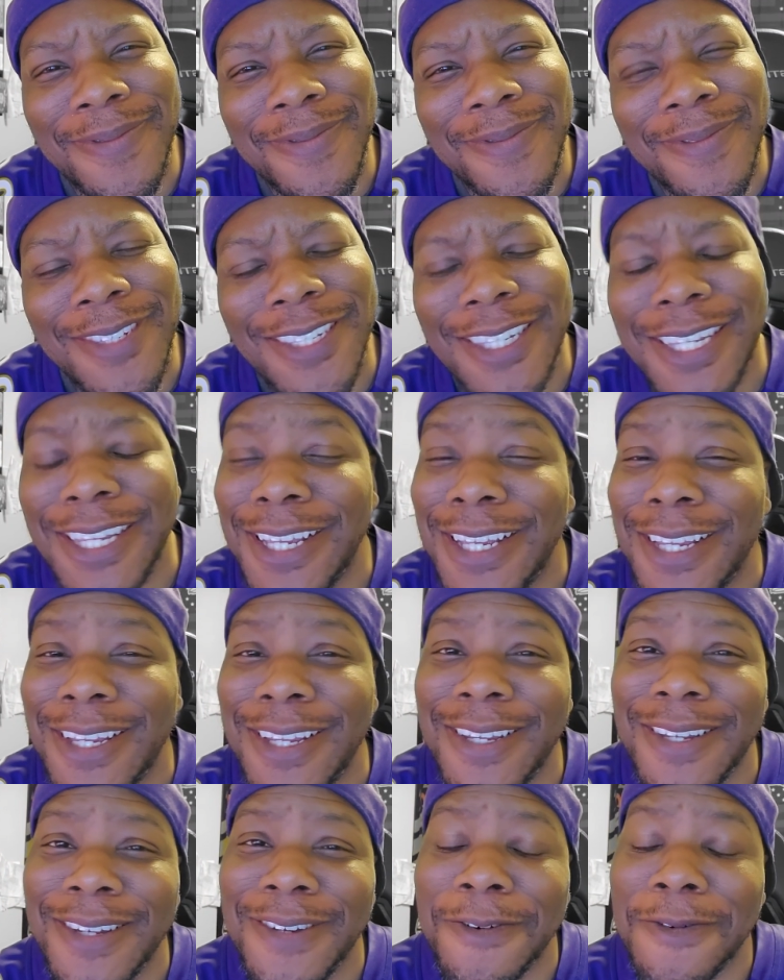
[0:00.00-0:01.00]
See,
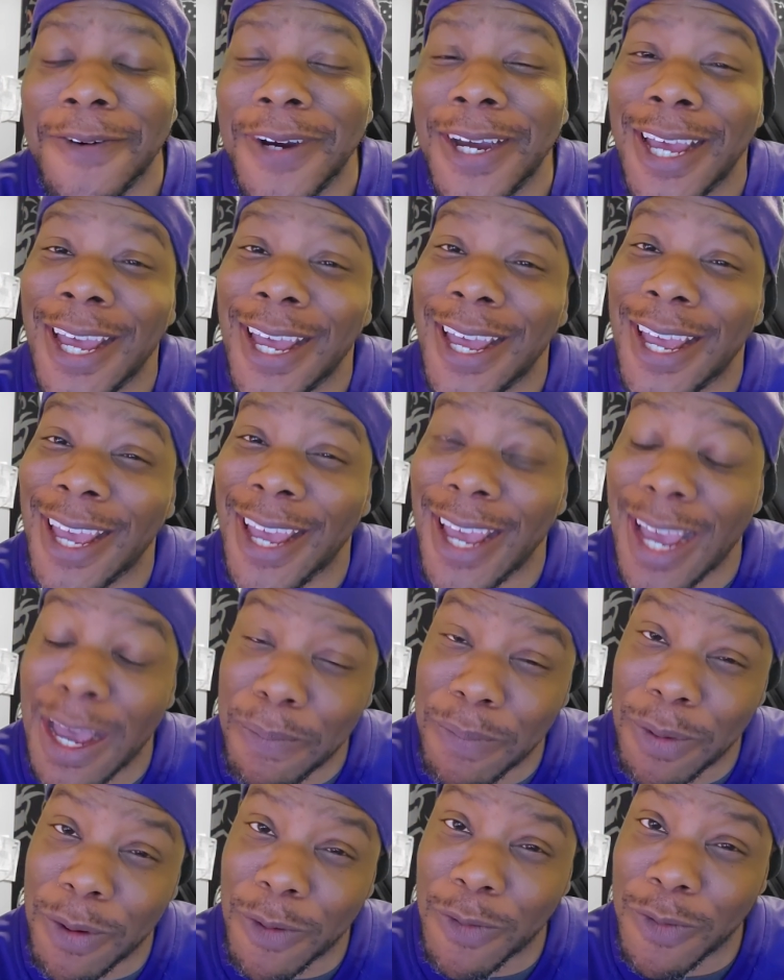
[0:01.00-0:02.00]
what had
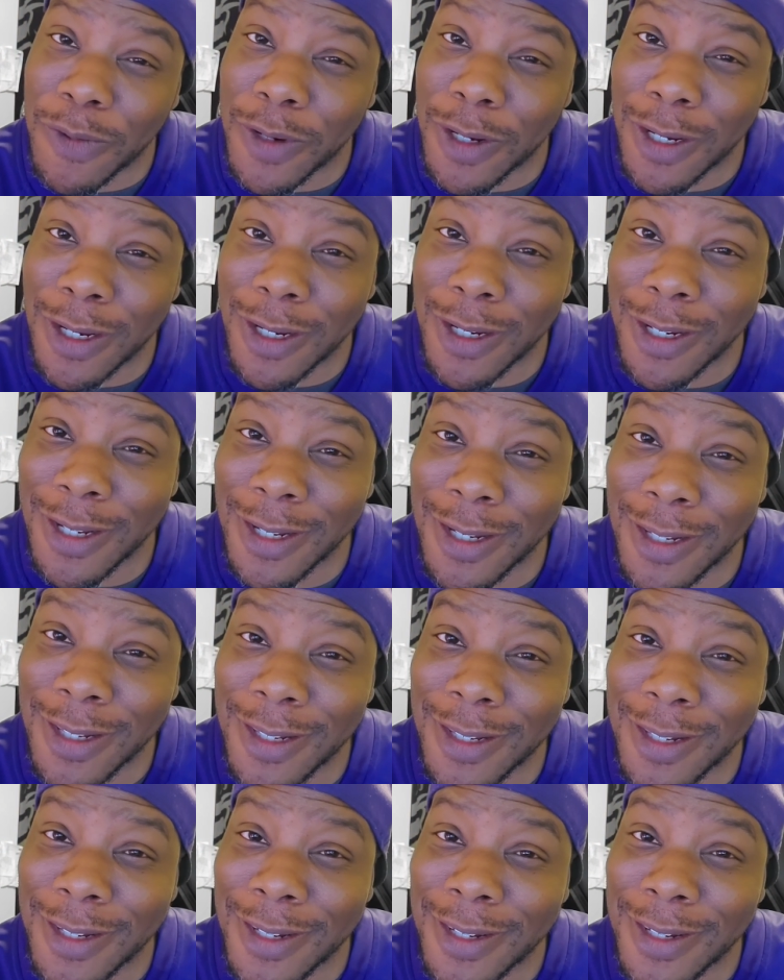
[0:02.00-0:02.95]
happened was,